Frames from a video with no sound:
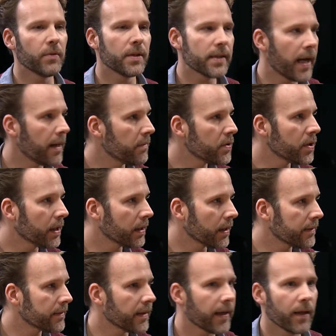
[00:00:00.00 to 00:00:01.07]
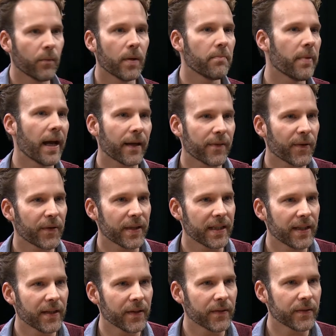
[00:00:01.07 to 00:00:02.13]
a time machine, let's say, and went back 30
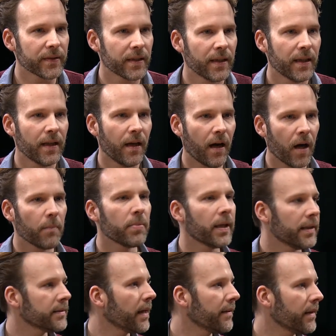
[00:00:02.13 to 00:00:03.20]
years. Our place, I